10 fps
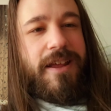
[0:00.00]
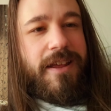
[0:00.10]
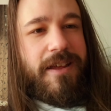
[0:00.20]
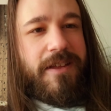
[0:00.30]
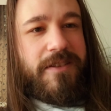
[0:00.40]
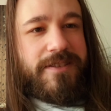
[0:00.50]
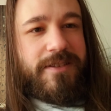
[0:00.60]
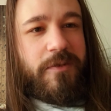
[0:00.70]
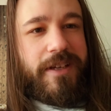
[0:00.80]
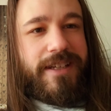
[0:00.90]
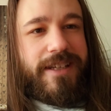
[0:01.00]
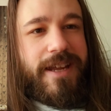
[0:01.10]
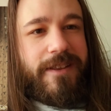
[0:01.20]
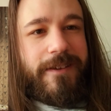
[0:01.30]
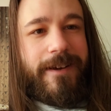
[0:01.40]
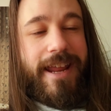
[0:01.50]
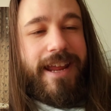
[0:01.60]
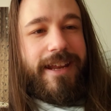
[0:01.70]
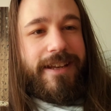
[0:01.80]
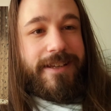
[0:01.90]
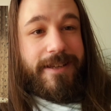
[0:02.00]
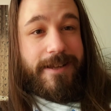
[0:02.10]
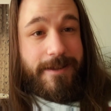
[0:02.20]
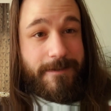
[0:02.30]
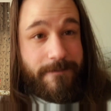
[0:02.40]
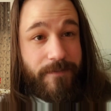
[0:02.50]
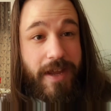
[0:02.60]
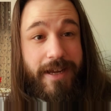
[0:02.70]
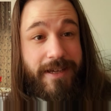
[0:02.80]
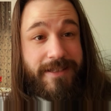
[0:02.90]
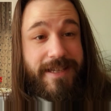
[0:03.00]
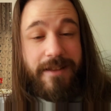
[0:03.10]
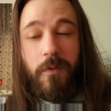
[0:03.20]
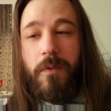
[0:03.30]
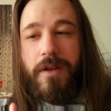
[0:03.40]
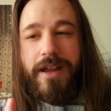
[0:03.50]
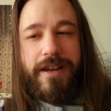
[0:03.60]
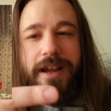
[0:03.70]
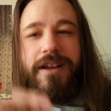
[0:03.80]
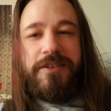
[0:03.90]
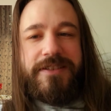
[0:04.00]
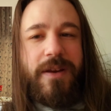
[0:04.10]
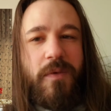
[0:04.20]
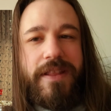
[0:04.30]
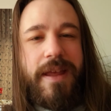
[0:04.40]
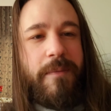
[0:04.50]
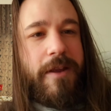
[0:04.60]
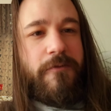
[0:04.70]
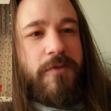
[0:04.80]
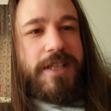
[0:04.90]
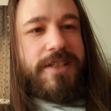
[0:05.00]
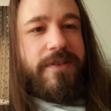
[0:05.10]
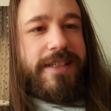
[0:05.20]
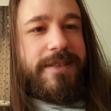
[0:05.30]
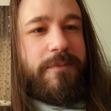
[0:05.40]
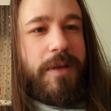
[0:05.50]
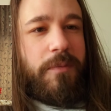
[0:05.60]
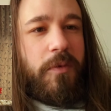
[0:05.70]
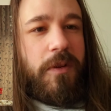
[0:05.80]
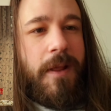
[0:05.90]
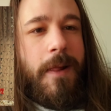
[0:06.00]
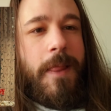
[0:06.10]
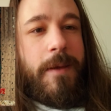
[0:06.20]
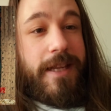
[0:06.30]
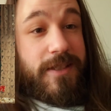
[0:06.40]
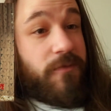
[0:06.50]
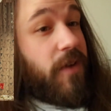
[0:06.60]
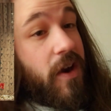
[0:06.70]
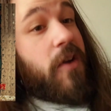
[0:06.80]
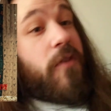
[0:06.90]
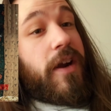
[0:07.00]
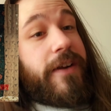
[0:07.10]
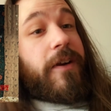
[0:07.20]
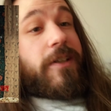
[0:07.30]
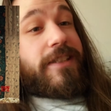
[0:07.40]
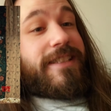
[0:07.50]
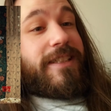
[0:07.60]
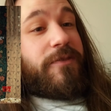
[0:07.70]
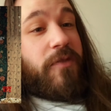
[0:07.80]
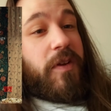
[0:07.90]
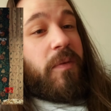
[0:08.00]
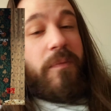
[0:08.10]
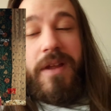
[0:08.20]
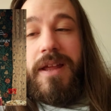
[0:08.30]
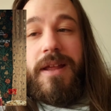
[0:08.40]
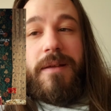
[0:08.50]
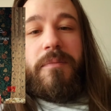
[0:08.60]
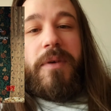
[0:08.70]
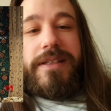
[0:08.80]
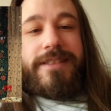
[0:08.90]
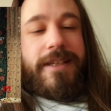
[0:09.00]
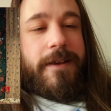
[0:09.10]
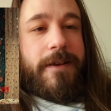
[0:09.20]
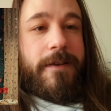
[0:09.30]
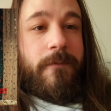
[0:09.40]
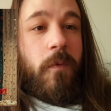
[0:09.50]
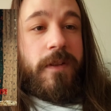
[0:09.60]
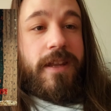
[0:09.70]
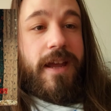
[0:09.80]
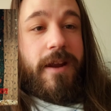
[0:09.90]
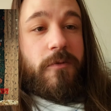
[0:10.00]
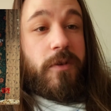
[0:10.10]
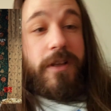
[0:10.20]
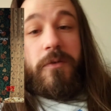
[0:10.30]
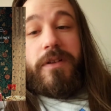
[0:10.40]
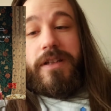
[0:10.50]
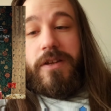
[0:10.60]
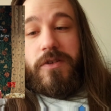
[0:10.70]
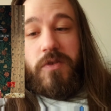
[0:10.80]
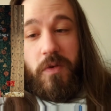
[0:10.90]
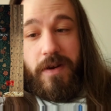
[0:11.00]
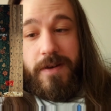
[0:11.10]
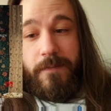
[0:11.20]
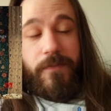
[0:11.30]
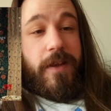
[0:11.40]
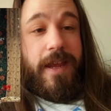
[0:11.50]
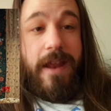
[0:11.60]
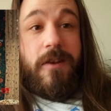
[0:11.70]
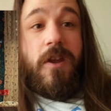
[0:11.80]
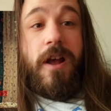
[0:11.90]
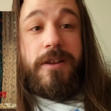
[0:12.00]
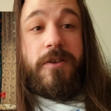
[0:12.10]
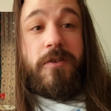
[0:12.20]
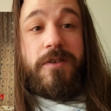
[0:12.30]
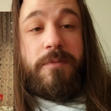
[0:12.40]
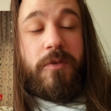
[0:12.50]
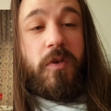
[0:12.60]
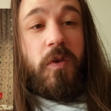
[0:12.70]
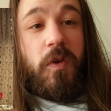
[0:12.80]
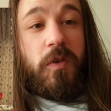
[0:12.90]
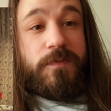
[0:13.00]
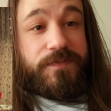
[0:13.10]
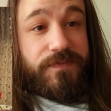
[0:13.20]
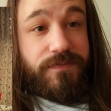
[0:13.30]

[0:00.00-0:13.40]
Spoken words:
the story together, and I can tell I understand why that might frustrate some people. It's very, very artsy film, but one that I really, really enjoyed. Again, not your typical